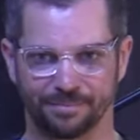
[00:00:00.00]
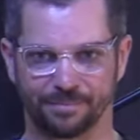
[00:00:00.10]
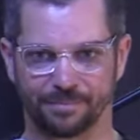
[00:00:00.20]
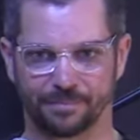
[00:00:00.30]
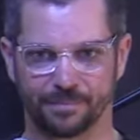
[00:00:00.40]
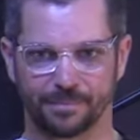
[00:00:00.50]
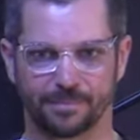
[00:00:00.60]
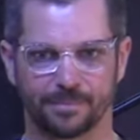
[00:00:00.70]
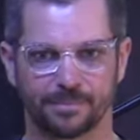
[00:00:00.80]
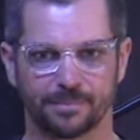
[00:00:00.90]

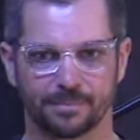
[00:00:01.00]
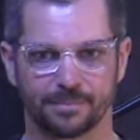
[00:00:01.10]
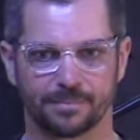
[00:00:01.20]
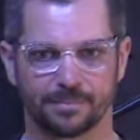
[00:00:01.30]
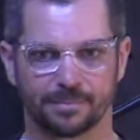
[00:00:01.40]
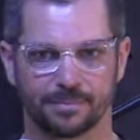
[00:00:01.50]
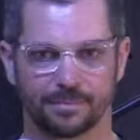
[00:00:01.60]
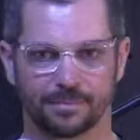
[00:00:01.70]
No one is speaking in this clip.